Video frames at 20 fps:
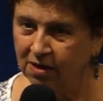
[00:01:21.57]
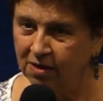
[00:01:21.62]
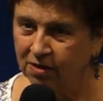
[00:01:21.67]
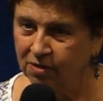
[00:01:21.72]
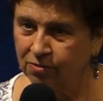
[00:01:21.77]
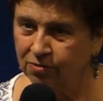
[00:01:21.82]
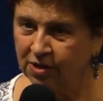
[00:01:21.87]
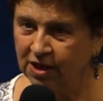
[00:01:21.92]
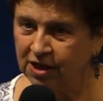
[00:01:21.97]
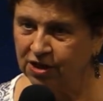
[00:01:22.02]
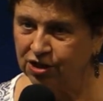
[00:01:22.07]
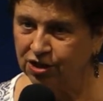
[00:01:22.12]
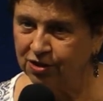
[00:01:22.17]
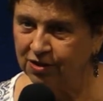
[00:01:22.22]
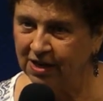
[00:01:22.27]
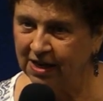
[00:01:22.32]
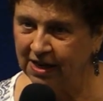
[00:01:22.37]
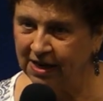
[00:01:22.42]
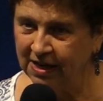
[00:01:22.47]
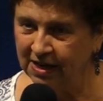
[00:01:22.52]
Raise your
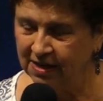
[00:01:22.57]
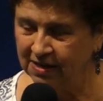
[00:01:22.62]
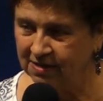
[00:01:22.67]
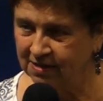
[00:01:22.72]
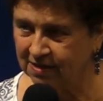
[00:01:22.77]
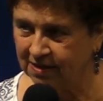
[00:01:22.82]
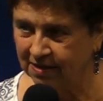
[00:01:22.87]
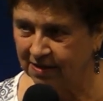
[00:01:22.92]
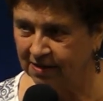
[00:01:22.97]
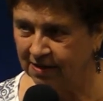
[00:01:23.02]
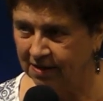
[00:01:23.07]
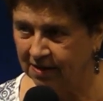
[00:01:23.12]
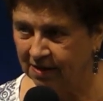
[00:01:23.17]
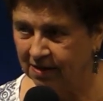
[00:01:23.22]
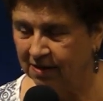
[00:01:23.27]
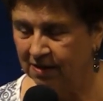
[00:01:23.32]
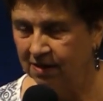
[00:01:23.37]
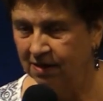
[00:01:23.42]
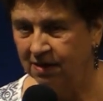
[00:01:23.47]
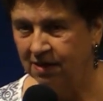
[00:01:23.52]
hands.
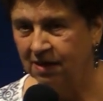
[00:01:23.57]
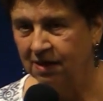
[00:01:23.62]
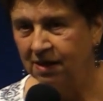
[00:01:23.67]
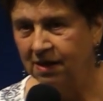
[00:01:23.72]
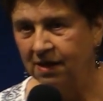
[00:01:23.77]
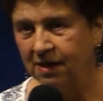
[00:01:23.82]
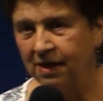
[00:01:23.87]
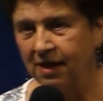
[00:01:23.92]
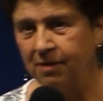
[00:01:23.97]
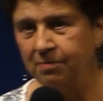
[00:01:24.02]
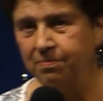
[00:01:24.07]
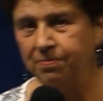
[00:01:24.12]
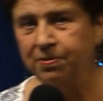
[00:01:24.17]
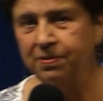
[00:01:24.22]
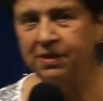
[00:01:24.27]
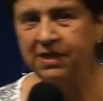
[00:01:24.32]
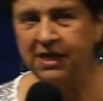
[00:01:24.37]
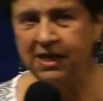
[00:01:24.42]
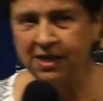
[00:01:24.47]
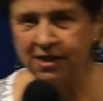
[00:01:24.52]
And
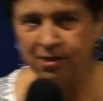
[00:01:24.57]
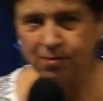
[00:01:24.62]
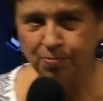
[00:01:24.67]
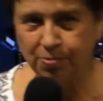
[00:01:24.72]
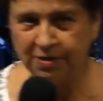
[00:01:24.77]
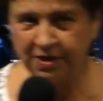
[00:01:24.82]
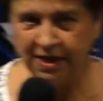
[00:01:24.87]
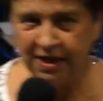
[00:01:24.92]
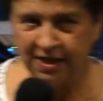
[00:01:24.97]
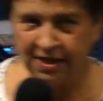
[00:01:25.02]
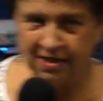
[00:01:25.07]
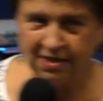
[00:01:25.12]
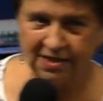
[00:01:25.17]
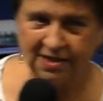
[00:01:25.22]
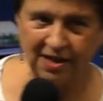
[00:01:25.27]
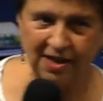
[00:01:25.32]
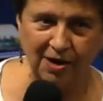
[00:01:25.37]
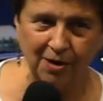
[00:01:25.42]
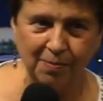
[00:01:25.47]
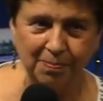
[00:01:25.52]
please, please
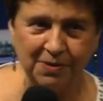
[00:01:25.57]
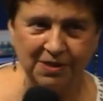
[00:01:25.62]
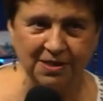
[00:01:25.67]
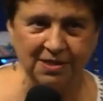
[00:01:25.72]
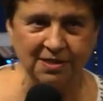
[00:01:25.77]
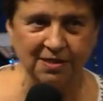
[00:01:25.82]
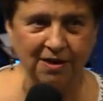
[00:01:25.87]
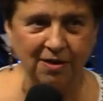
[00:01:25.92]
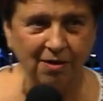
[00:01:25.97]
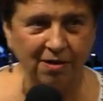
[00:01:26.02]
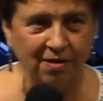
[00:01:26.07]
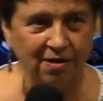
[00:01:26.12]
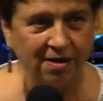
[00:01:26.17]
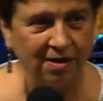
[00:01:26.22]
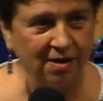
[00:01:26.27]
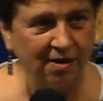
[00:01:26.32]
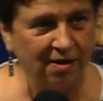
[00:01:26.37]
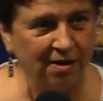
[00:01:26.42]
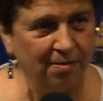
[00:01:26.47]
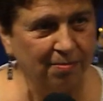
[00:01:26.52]
help this little
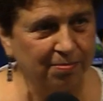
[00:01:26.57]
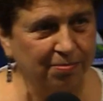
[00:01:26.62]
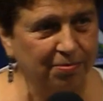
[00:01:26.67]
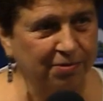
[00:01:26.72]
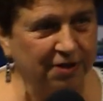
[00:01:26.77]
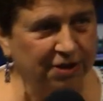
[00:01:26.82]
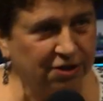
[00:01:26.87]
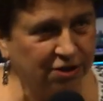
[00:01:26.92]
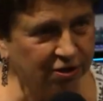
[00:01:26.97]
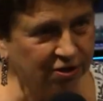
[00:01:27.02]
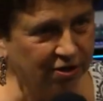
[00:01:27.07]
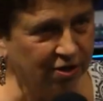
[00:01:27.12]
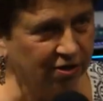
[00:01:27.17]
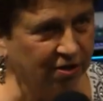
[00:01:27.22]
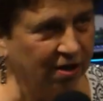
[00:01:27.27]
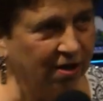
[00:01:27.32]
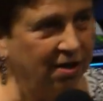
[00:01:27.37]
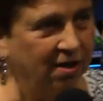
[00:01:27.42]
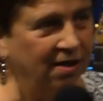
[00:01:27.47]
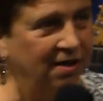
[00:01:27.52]
preacher
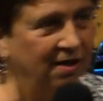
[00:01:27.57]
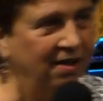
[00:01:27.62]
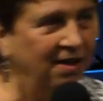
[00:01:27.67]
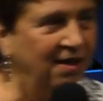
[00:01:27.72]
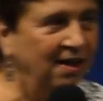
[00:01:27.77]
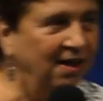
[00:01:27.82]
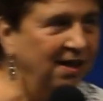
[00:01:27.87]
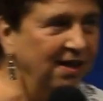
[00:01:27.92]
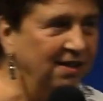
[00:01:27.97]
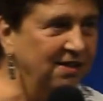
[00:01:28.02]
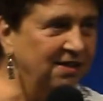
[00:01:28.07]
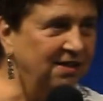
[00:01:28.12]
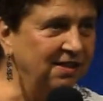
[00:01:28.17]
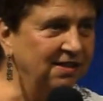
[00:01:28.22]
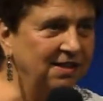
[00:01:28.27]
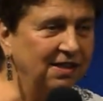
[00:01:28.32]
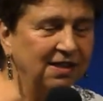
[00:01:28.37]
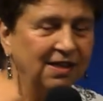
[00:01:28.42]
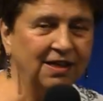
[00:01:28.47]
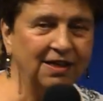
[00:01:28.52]
girl to
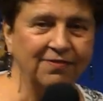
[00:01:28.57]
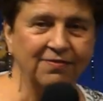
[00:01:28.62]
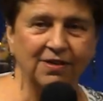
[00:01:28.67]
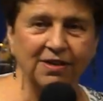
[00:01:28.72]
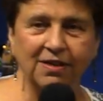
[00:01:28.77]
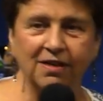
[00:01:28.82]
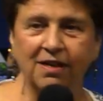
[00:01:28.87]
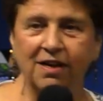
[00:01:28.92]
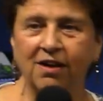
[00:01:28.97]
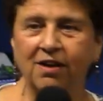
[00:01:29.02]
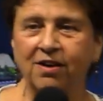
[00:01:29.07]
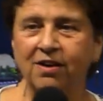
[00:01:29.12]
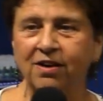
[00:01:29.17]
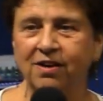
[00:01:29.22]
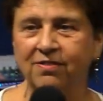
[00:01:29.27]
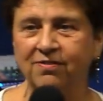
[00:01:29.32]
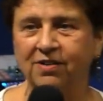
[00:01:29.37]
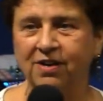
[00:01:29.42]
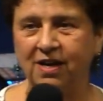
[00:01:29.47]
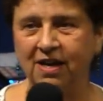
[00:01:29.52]
deliver the heart
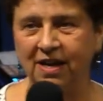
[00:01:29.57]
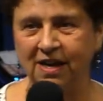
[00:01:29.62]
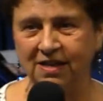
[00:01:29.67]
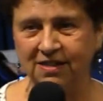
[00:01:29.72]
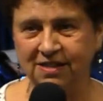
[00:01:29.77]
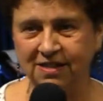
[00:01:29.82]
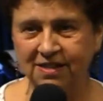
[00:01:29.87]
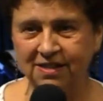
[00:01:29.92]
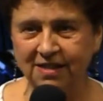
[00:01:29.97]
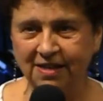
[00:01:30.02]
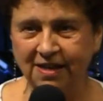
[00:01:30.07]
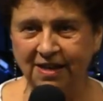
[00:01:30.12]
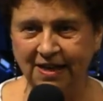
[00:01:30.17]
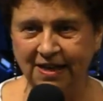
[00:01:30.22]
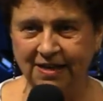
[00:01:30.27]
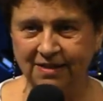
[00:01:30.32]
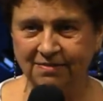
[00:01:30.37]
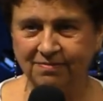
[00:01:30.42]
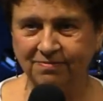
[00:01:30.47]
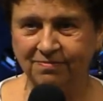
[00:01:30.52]
of God
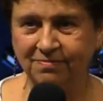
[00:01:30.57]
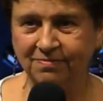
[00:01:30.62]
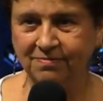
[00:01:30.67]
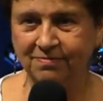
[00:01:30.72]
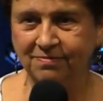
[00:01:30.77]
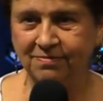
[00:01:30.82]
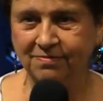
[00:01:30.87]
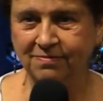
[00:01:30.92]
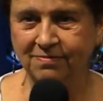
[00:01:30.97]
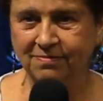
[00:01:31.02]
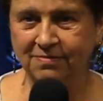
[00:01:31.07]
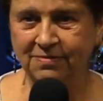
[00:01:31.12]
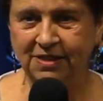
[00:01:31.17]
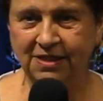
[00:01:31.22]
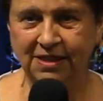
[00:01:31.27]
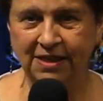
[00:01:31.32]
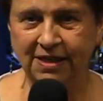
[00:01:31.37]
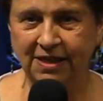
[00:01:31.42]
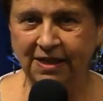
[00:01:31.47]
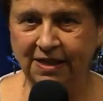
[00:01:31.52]
tonight,
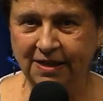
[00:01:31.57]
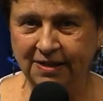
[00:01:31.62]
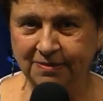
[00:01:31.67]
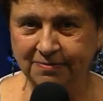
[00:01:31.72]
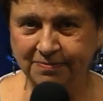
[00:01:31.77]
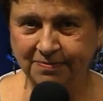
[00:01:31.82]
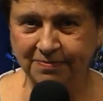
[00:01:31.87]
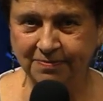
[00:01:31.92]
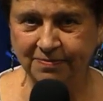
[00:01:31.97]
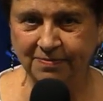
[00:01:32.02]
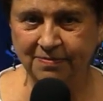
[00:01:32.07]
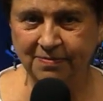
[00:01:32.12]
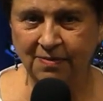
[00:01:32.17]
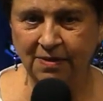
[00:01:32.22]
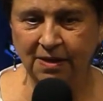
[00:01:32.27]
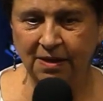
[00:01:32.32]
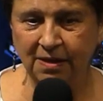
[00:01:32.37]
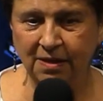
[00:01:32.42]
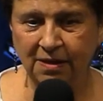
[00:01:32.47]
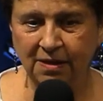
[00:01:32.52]
today.
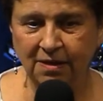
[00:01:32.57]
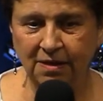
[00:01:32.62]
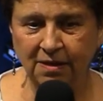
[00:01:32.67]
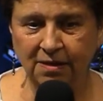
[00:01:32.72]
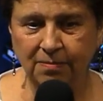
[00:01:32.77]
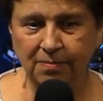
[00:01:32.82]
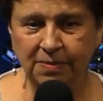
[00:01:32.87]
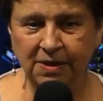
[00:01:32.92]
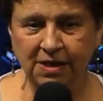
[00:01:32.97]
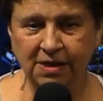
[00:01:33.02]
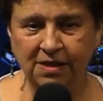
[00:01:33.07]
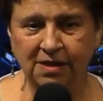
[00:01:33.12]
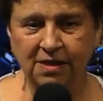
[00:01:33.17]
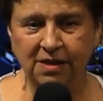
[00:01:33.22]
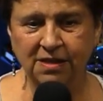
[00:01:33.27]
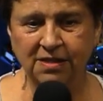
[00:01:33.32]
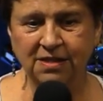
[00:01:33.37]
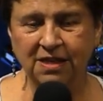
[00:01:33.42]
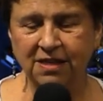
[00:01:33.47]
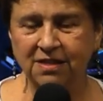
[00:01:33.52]

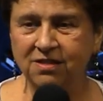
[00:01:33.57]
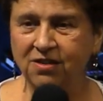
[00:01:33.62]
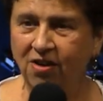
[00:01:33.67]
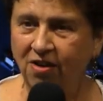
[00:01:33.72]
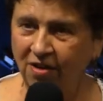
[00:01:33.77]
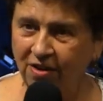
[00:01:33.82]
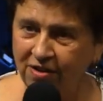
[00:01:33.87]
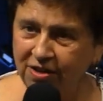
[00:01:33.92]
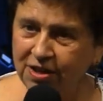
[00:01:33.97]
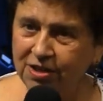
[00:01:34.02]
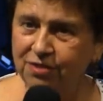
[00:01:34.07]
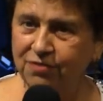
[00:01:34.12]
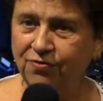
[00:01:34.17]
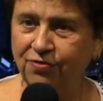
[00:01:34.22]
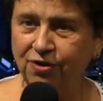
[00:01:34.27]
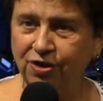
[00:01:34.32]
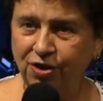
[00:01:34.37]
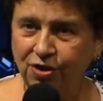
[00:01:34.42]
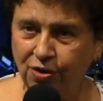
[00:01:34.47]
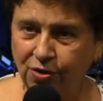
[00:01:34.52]
Because his heart is for
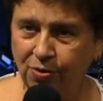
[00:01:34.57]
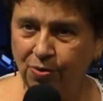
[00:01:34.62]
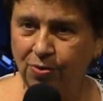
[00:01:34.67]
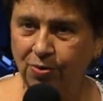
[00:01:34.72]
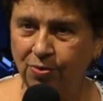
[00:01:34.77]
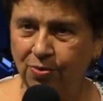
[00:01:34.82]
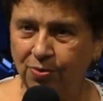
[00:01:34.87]
you.